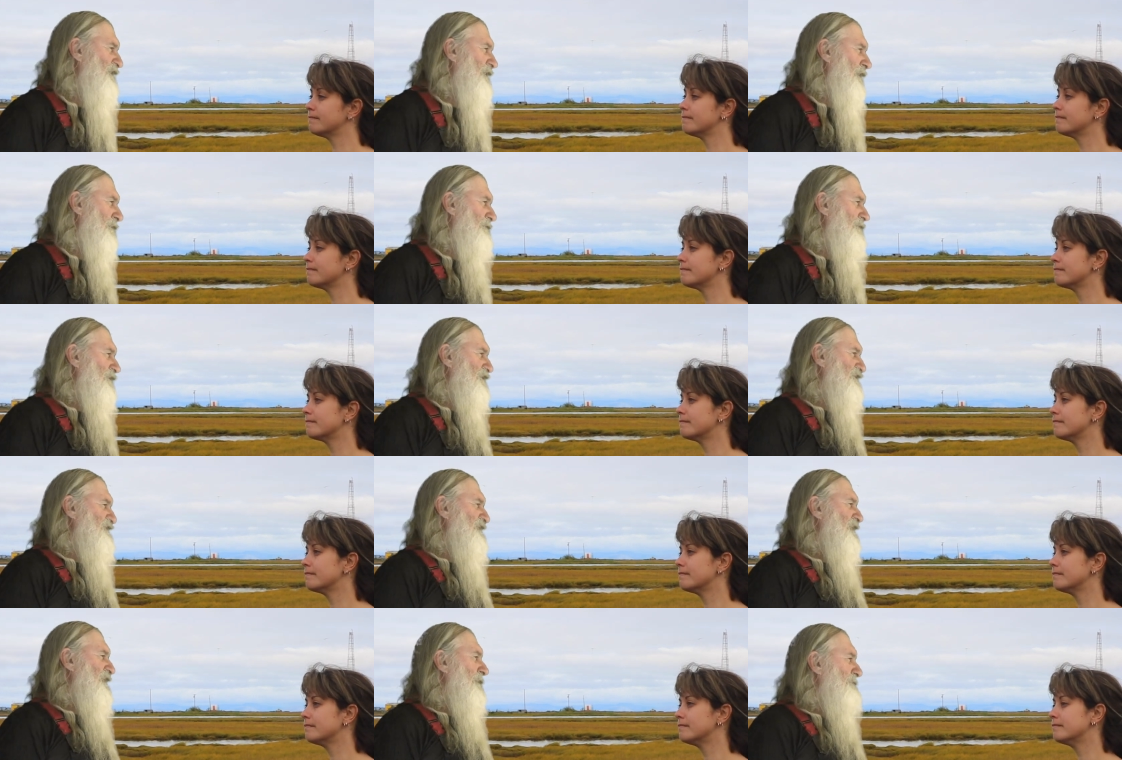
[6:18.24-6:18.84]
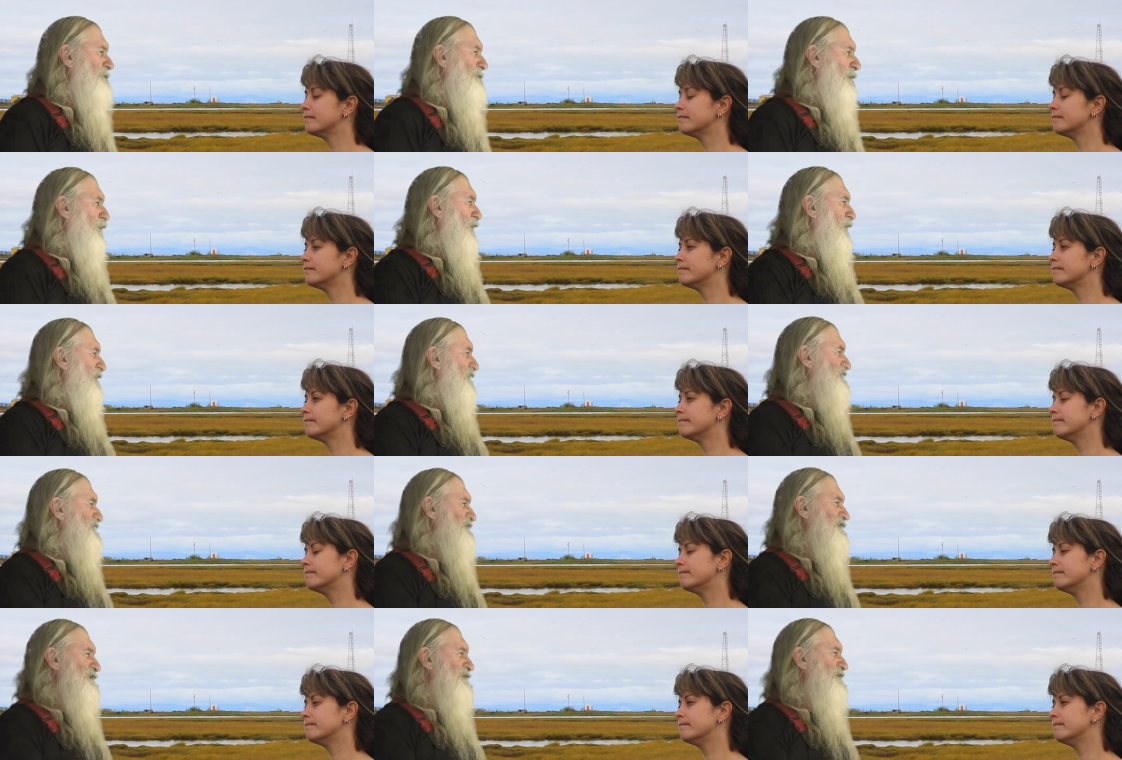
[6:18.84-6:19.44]
Speaker 1: numbers, but what
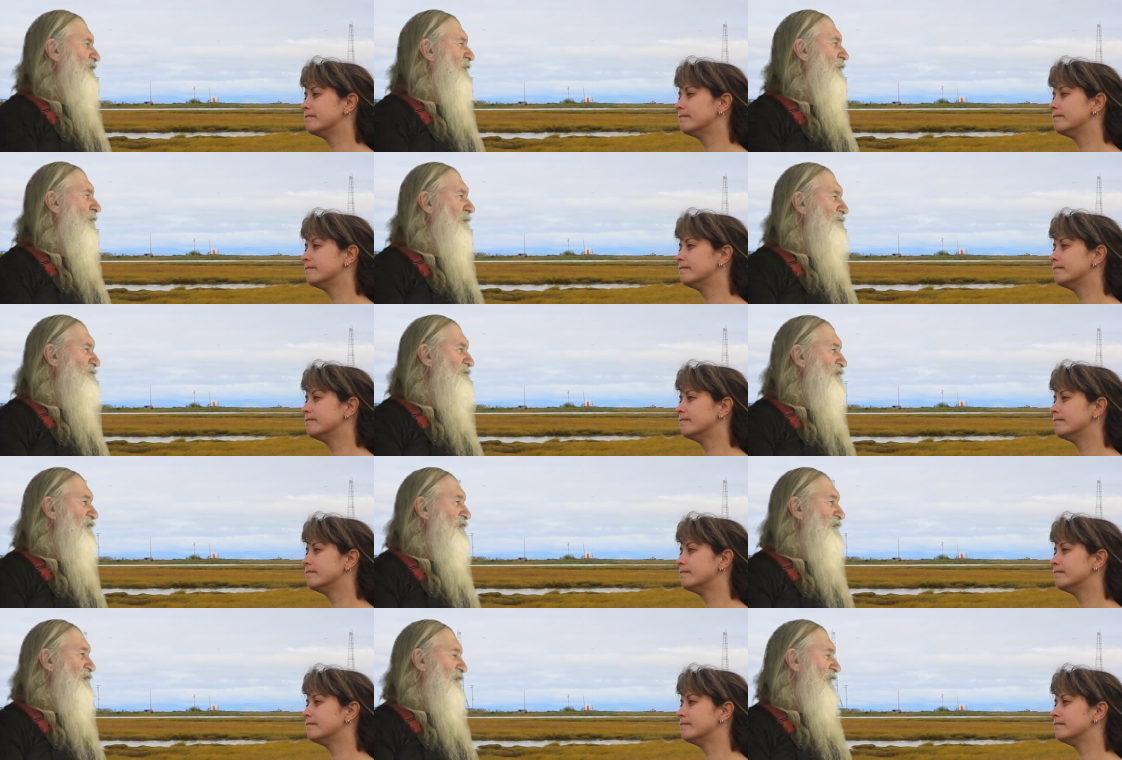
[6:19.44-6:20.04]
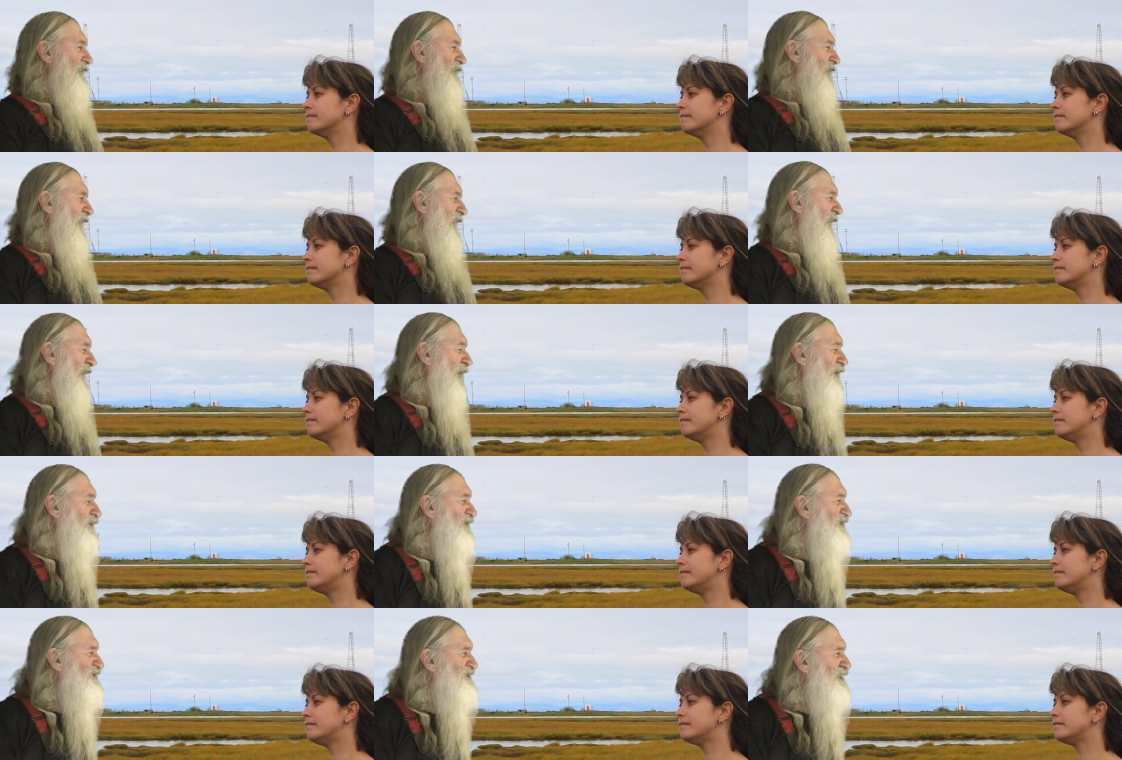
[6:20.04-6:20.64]
does it all mean?
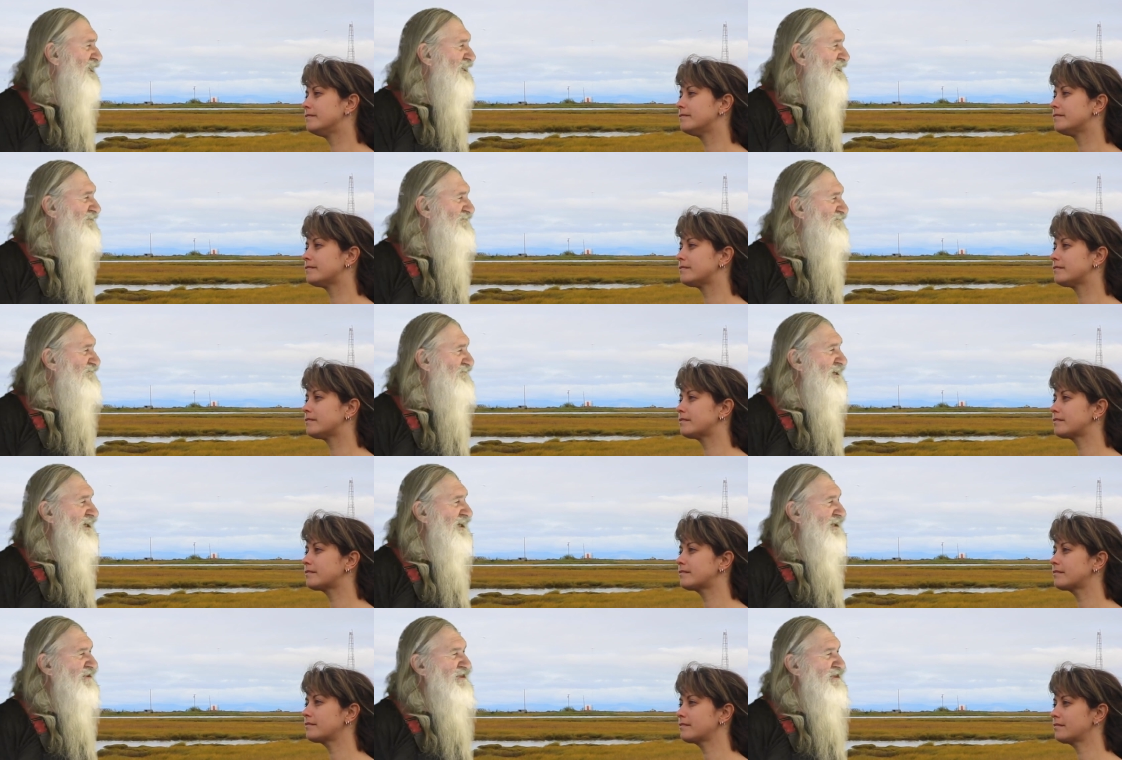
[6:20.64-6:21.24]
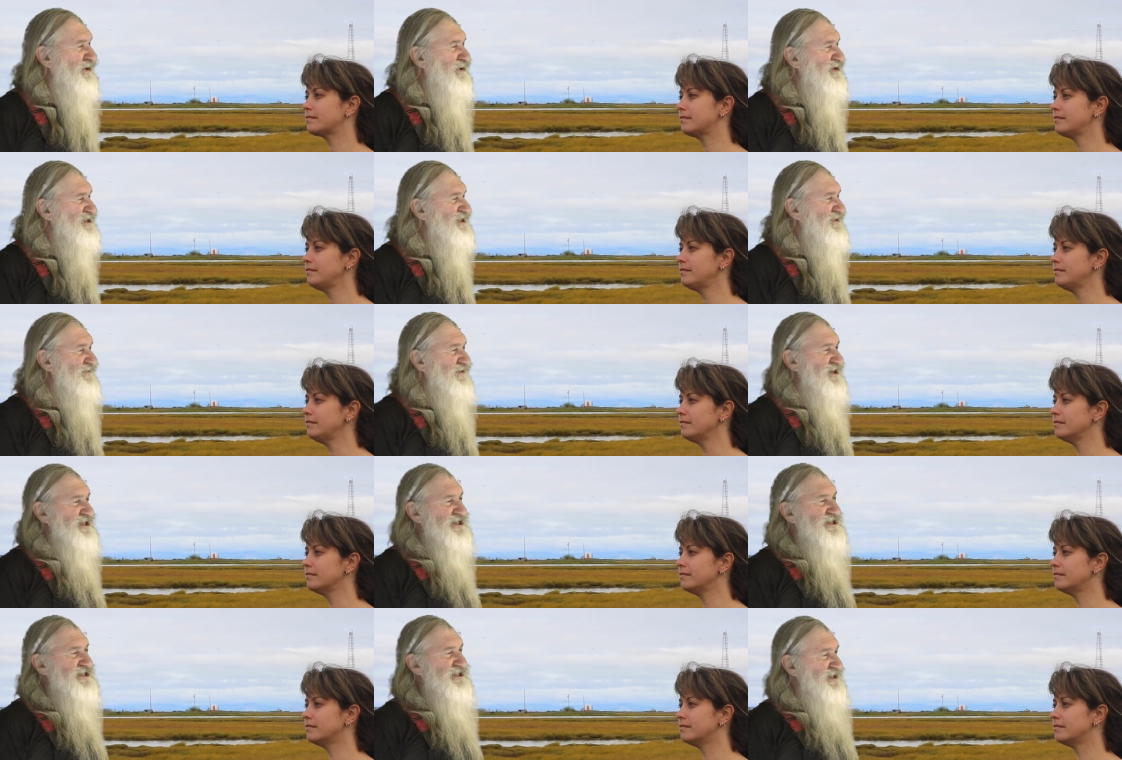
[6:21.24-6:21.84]
How does that affect those of
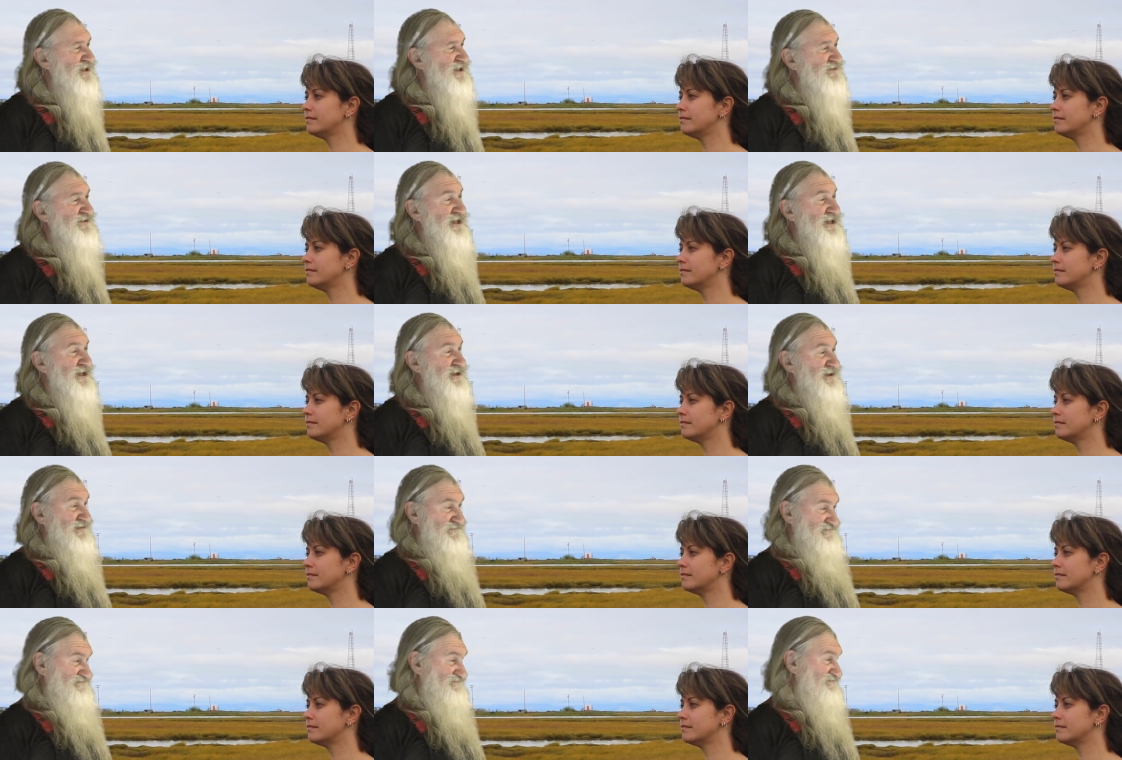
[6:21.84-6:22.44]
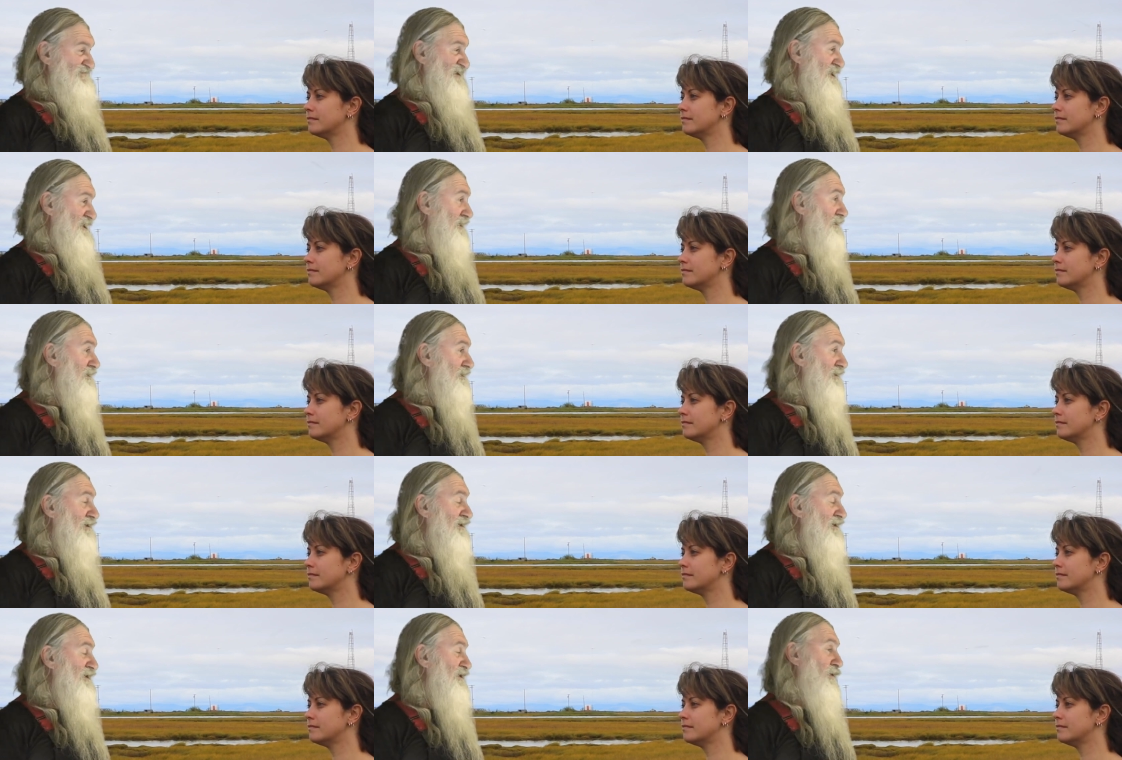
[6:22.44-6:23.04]
us living
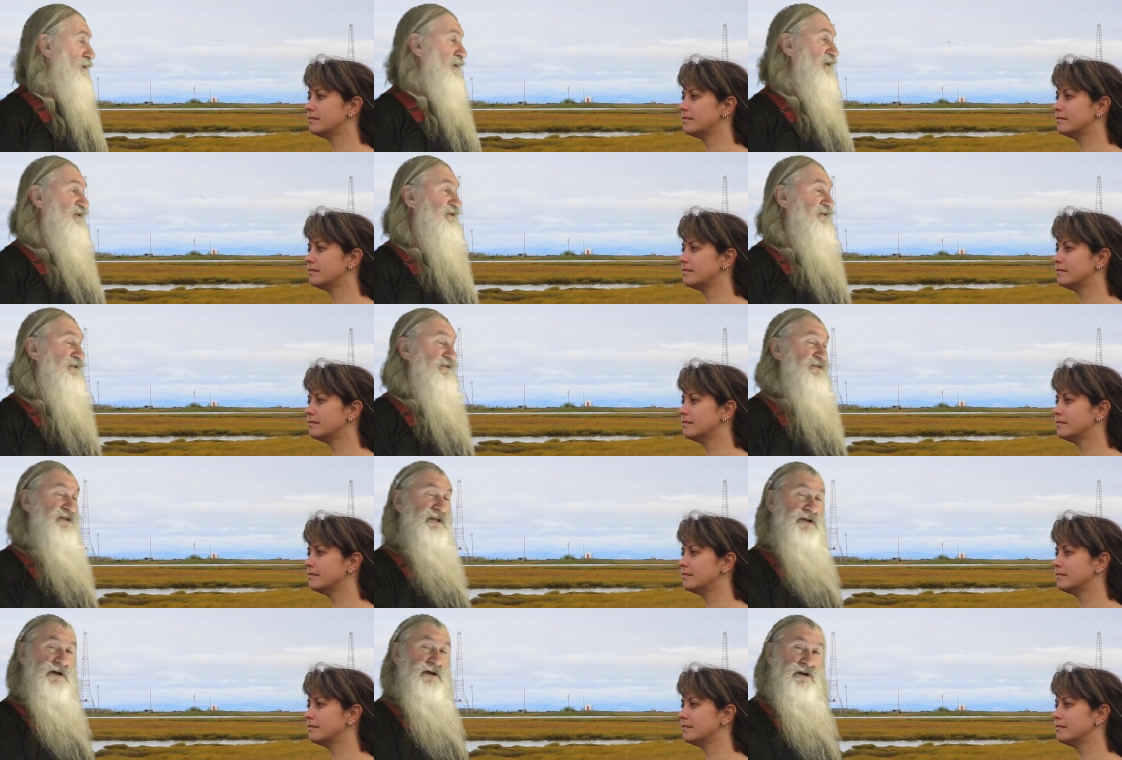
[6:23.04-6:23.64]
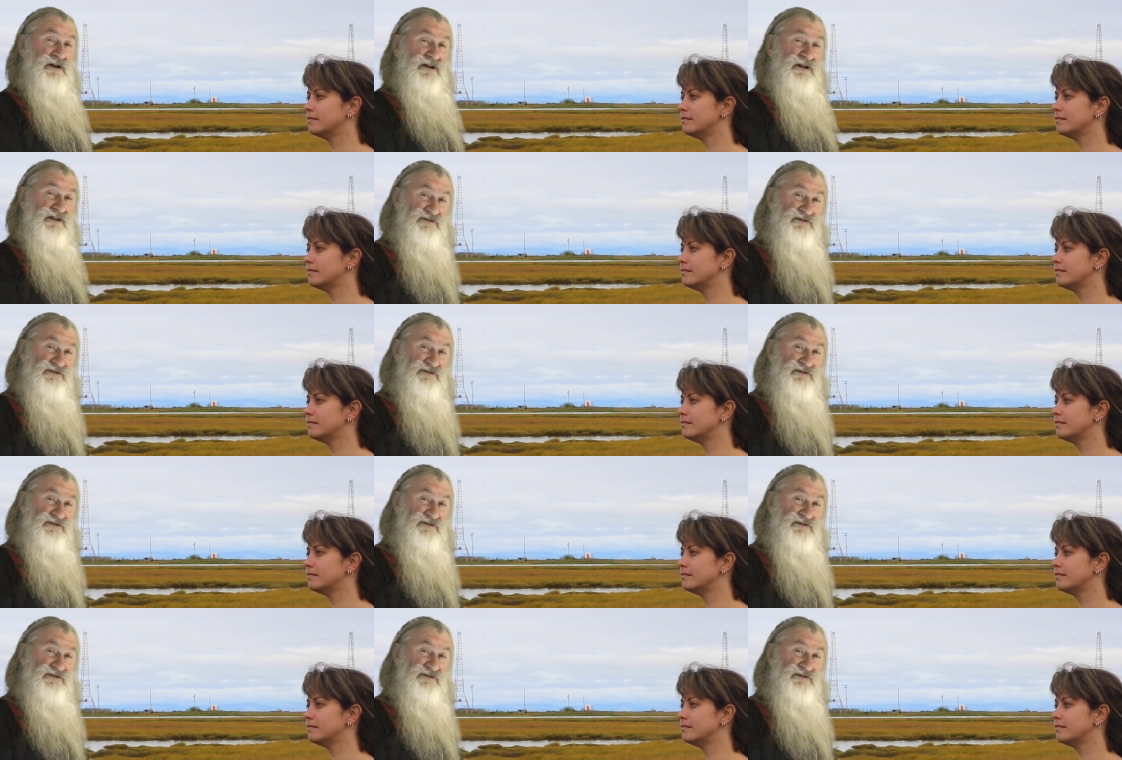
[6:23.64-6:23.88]
here, north of the Arctic